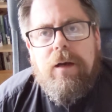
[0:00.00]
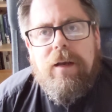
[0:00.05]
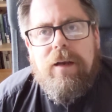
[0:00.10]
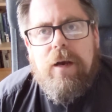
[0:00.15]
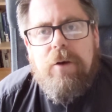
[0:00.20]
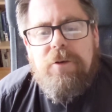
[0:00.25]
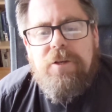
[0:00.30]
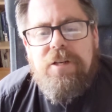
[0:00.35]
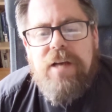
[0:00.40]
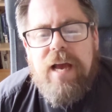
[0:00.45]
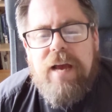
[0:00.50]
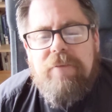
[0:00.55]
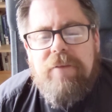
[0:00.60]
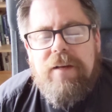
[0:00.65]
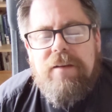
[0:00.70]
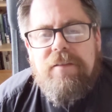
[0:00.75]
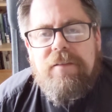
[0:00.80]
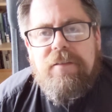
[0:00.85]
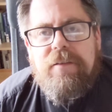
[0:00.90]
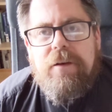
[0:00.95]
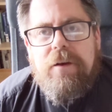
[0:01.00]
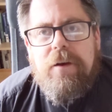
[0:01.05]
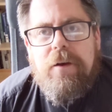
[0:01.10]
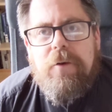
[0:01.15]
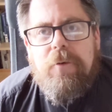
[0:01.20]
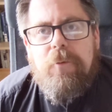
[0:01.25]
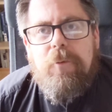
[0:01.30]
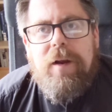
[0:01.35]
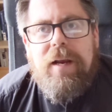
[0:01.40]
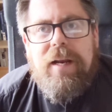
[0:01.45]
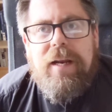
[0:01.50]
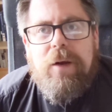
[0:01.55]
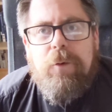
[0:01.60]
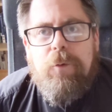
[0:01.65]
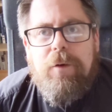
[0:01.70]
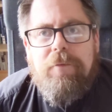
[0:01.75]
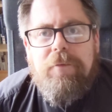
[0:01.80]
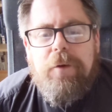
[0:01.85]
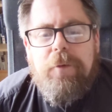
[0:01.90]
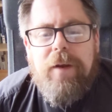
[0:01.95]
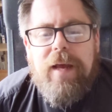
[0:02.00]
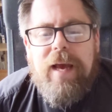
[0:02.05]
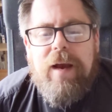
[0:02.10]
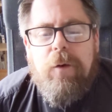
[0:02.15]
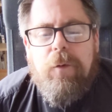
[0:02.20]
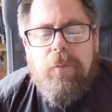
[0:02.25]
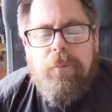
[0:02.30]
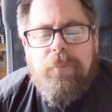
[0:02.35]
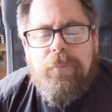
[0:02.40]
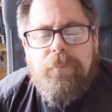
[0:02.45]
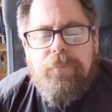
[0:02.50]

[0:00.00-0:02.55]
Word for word: and I'll share this reading with you now.